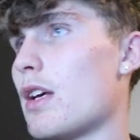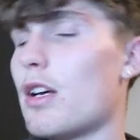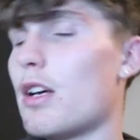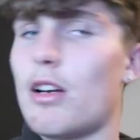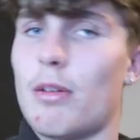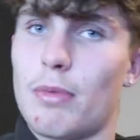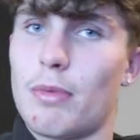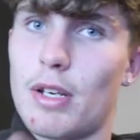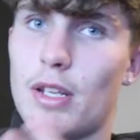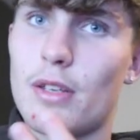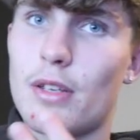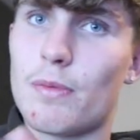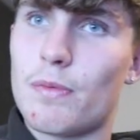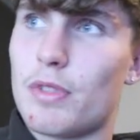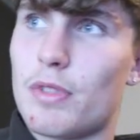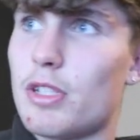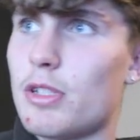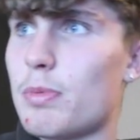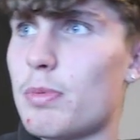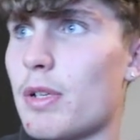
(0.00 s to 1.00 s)
I'm getting
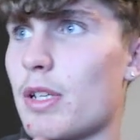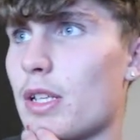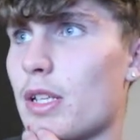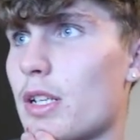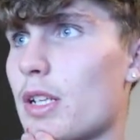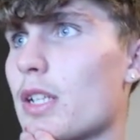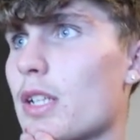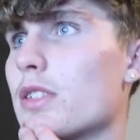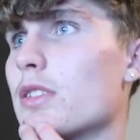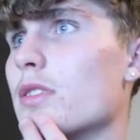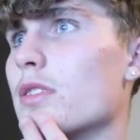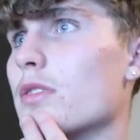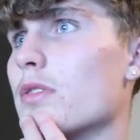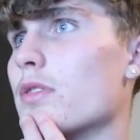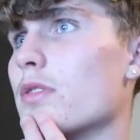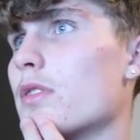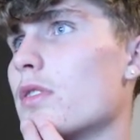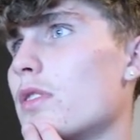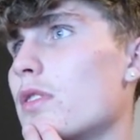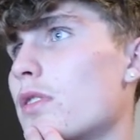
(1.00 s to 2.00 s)
confused by the indexes,
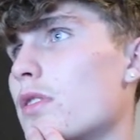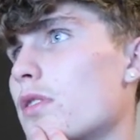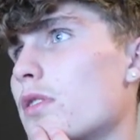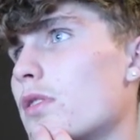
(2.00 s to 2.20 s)
alright?